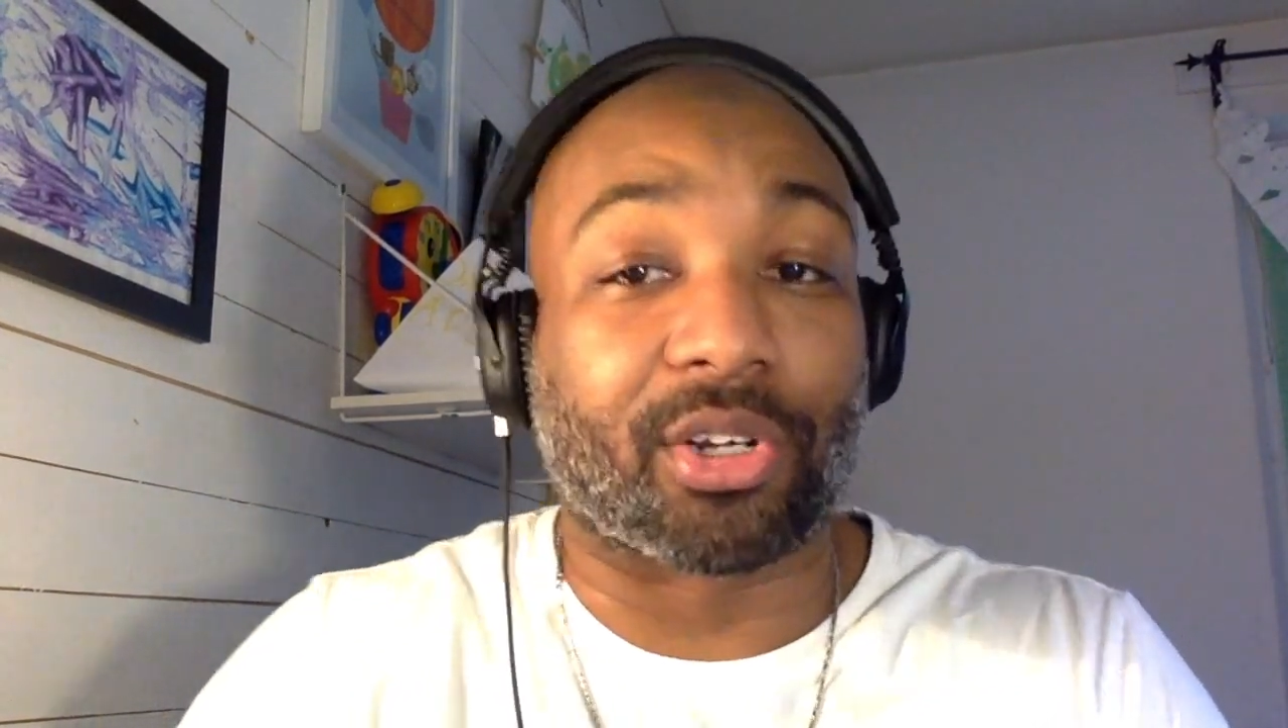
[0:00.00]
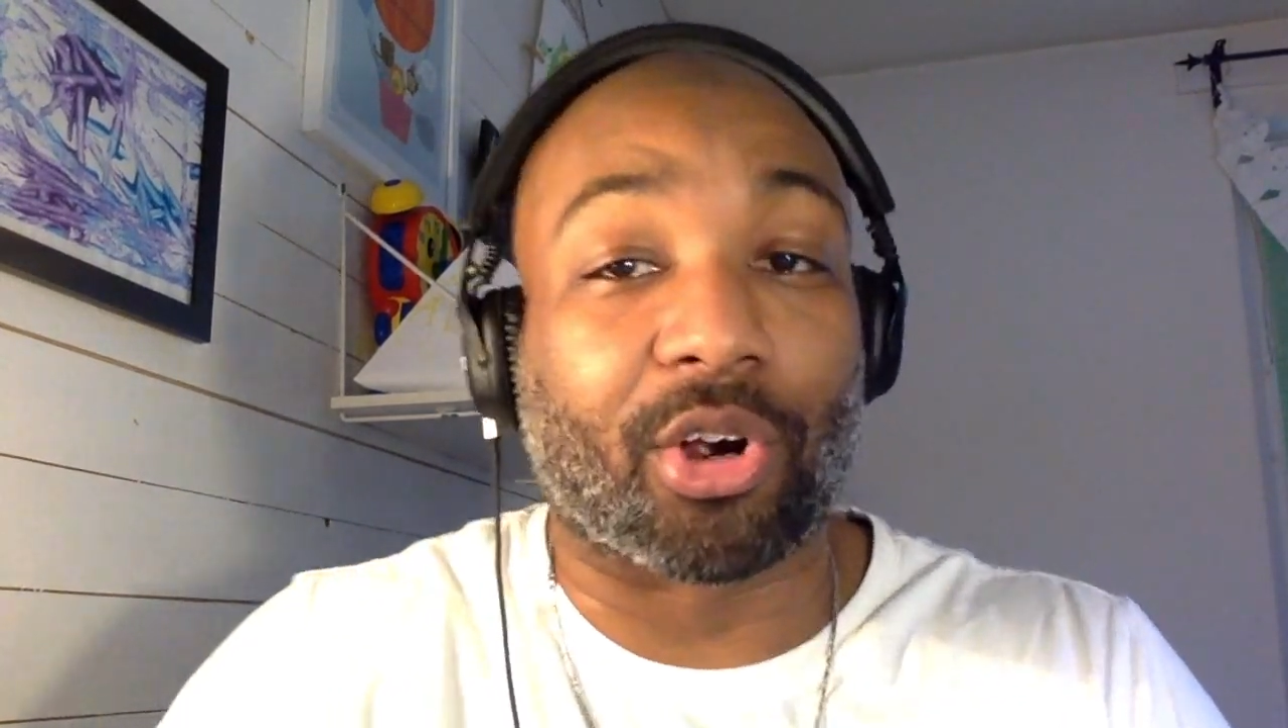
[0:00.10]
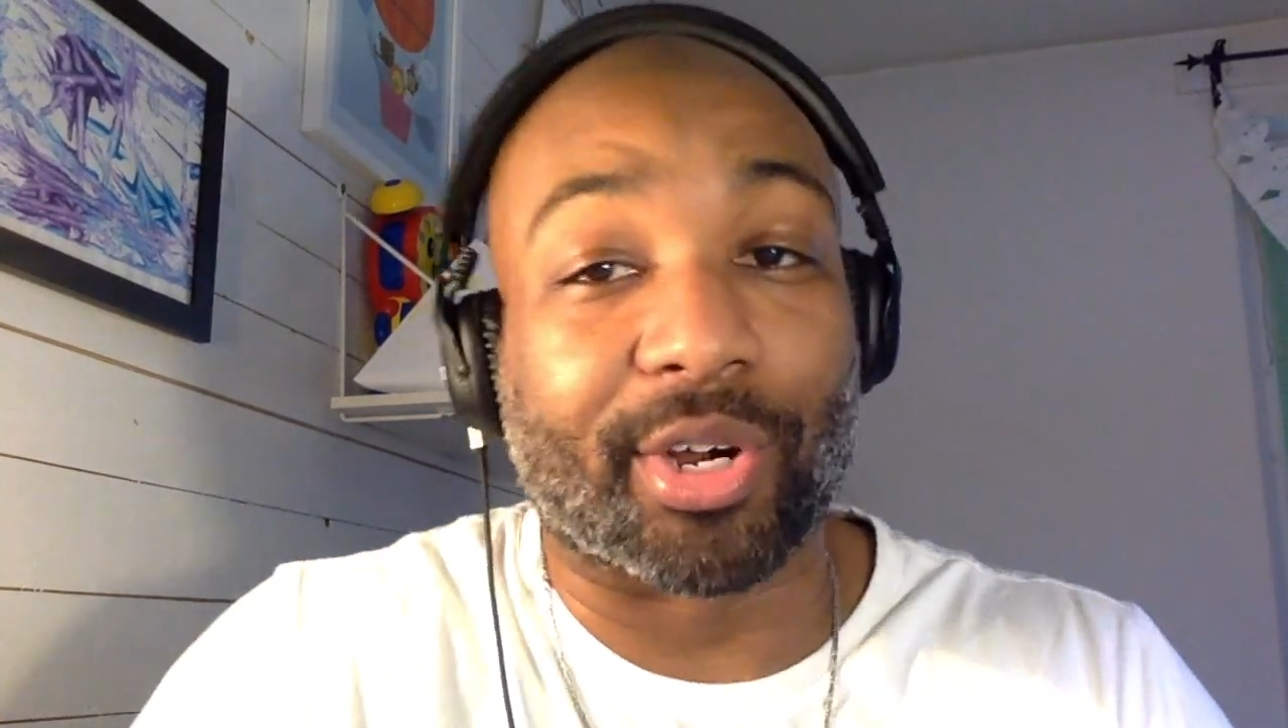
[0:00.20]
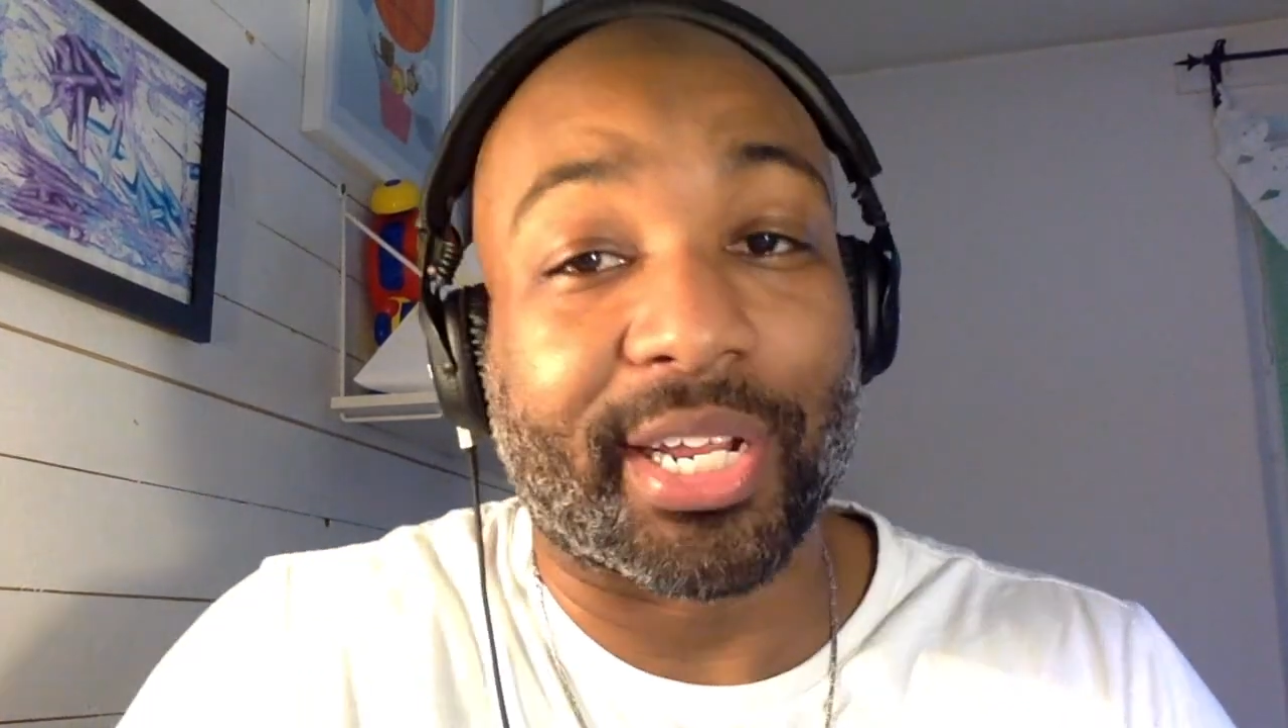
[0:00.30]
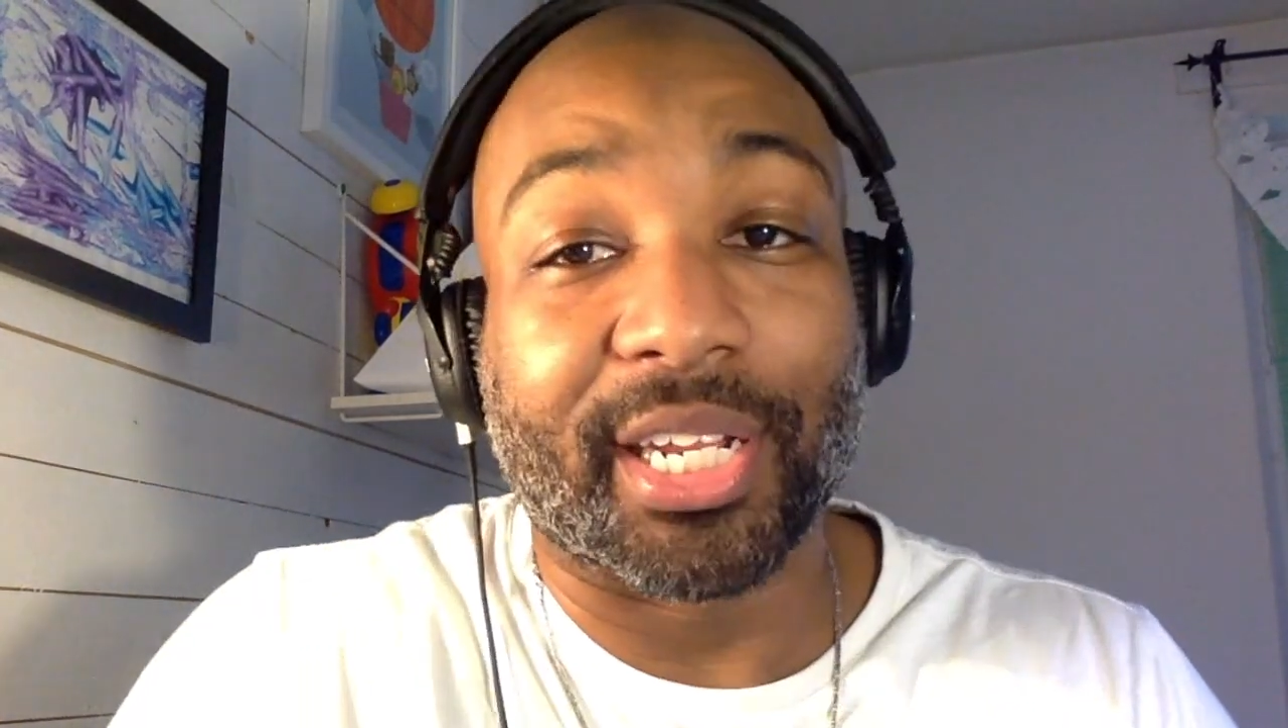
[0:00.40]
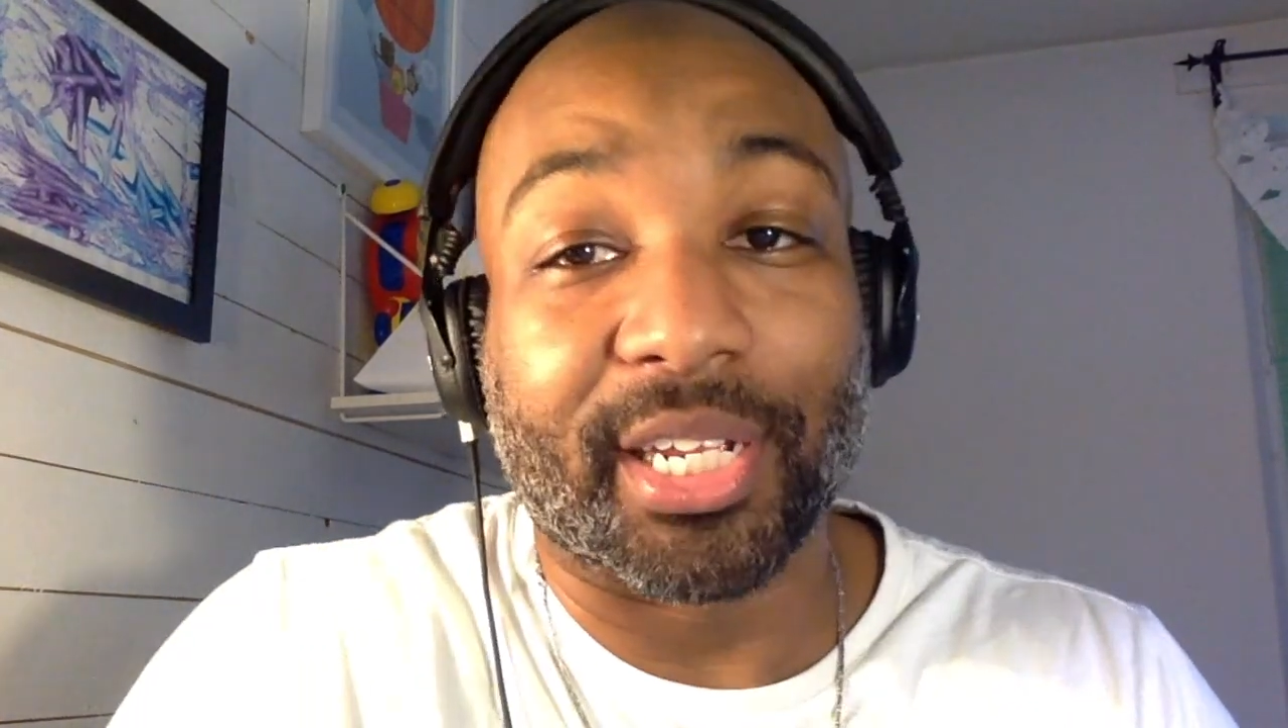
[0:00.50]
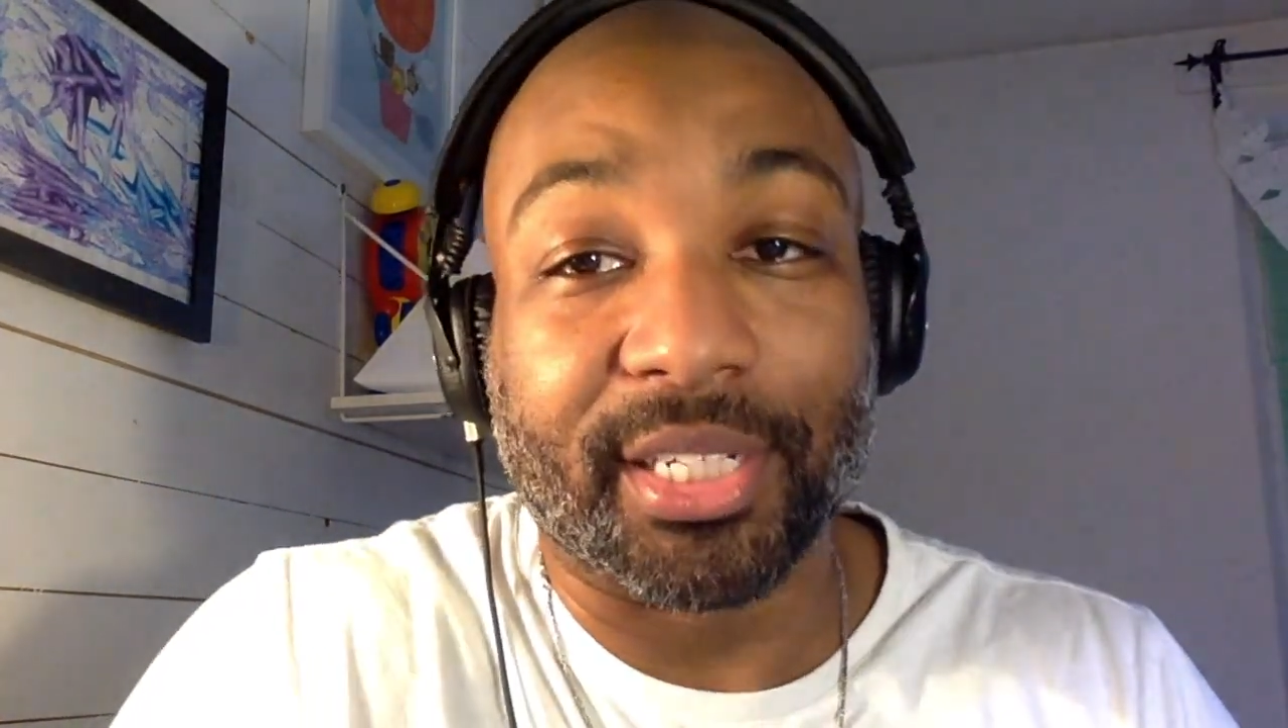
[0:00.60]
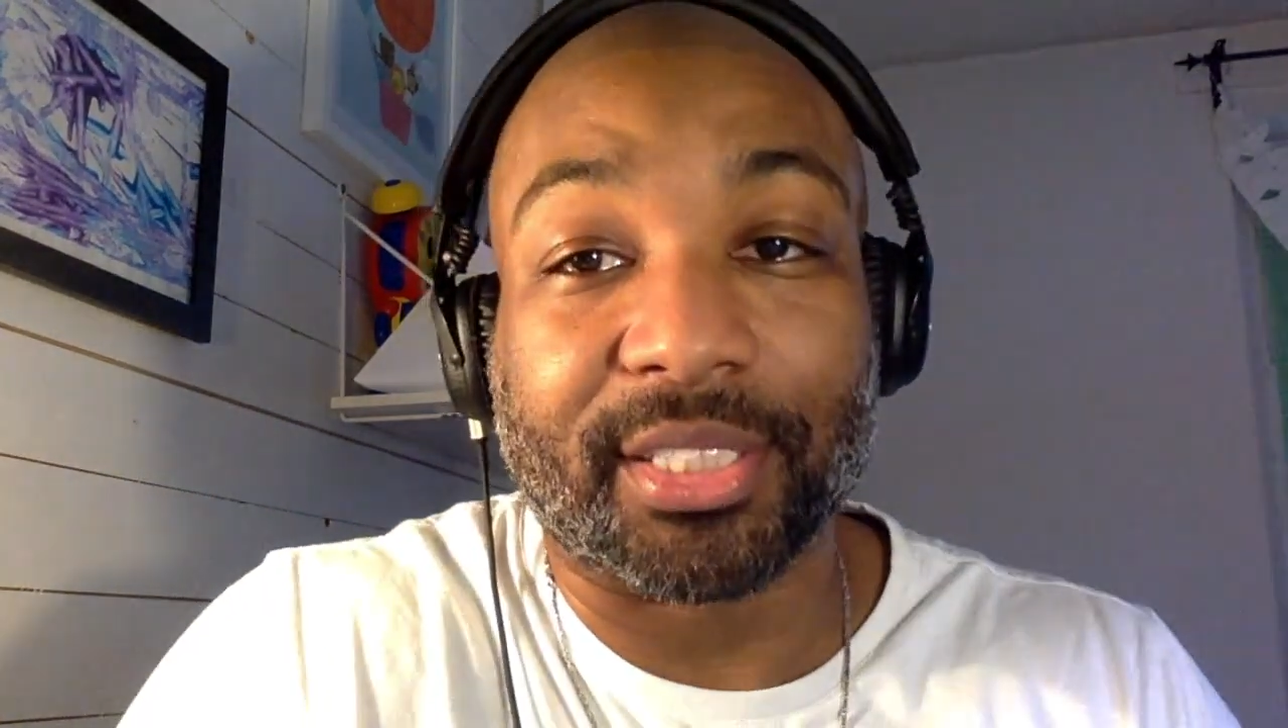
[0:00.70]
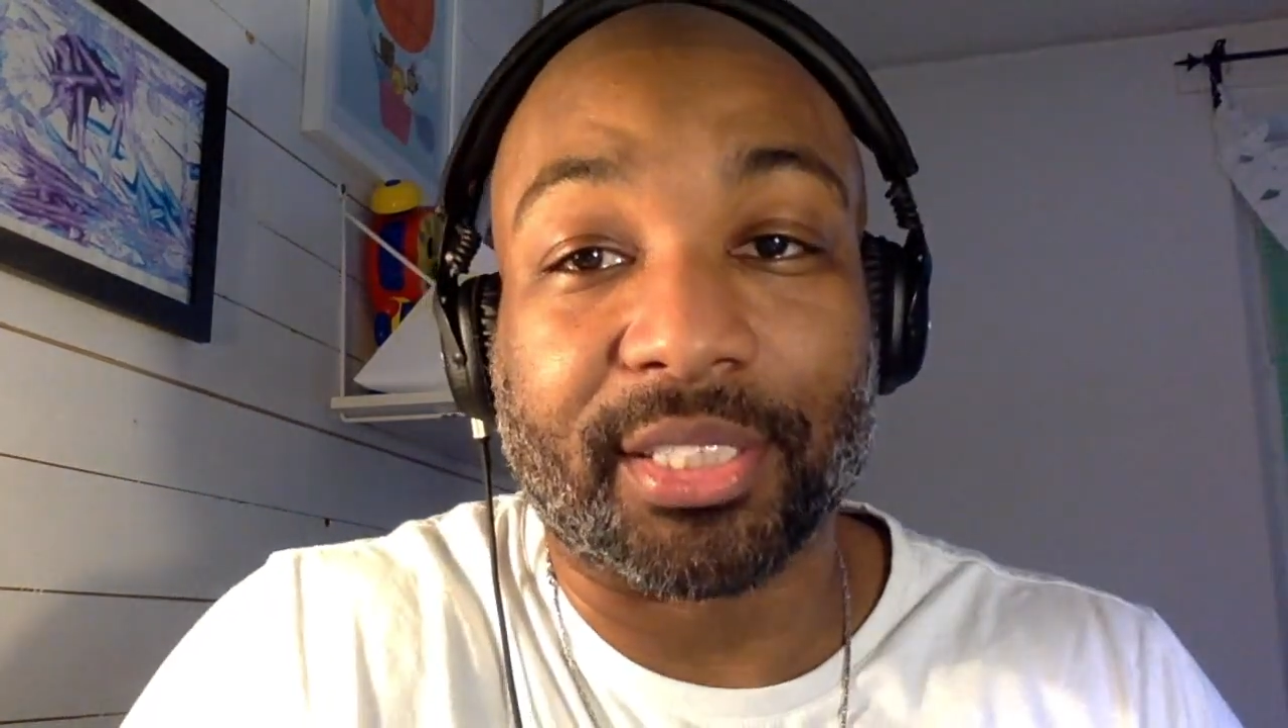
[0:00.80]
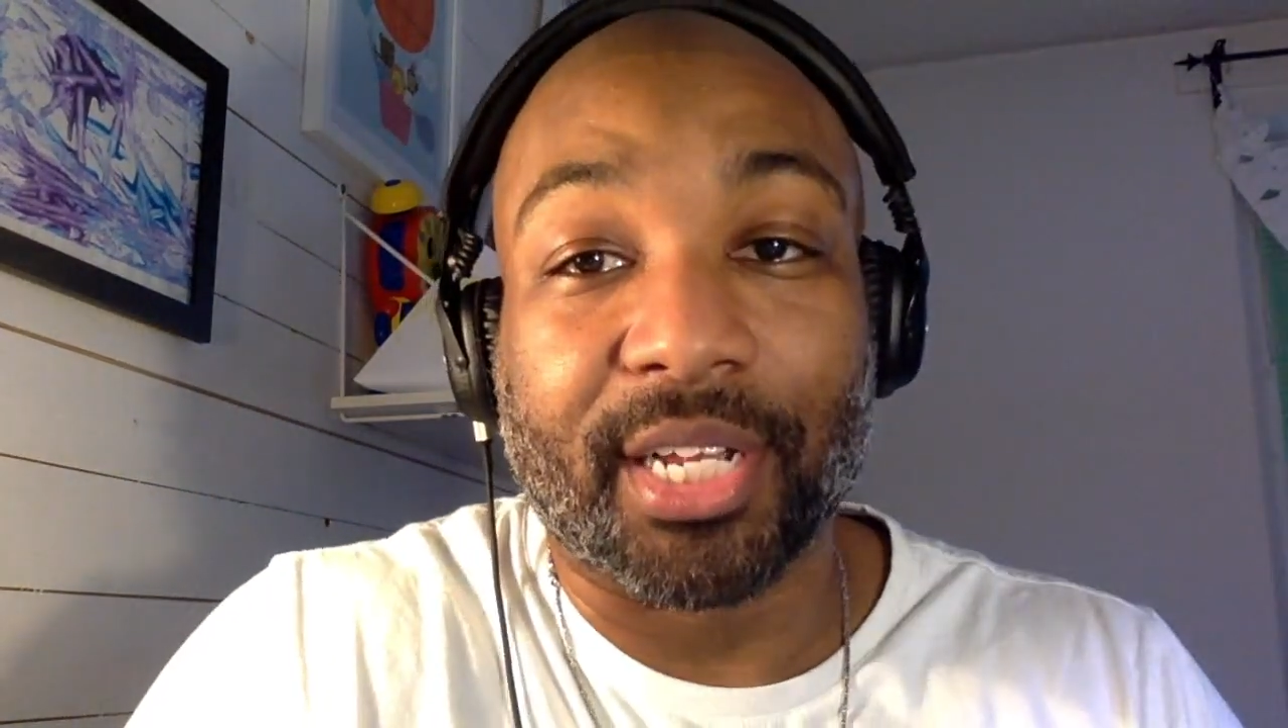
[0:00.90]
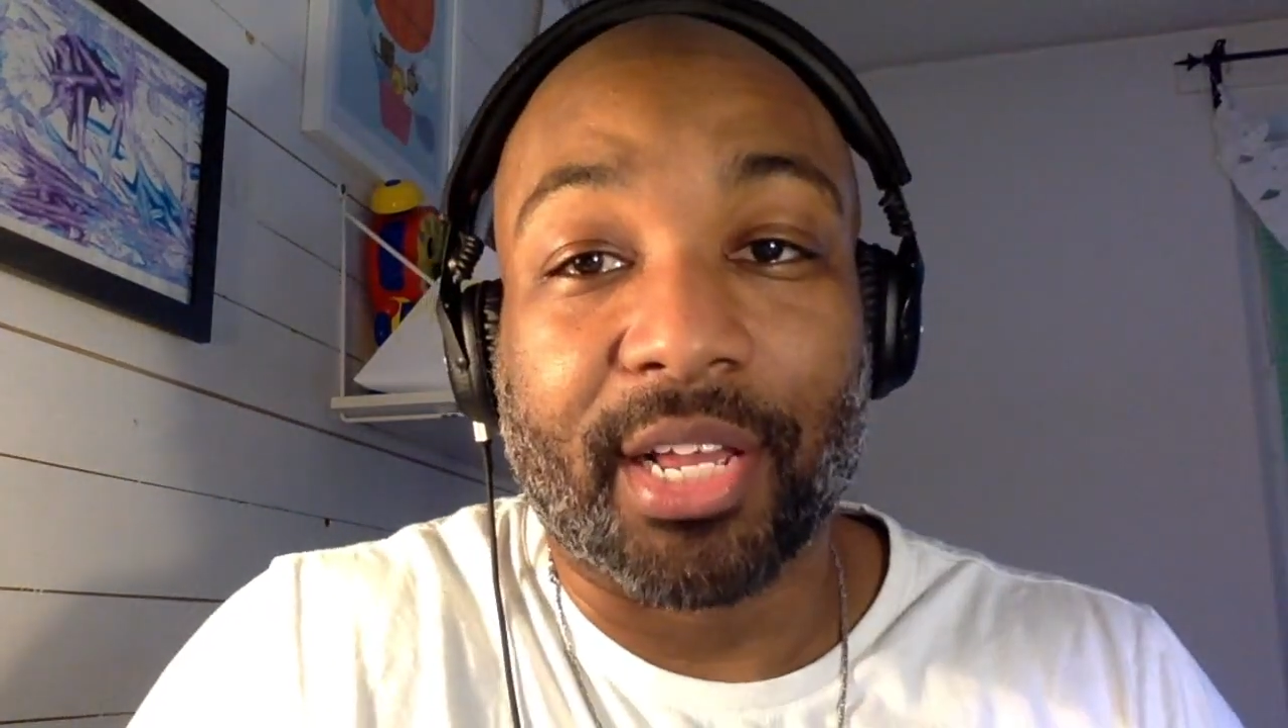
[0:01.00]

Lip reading: Cornelius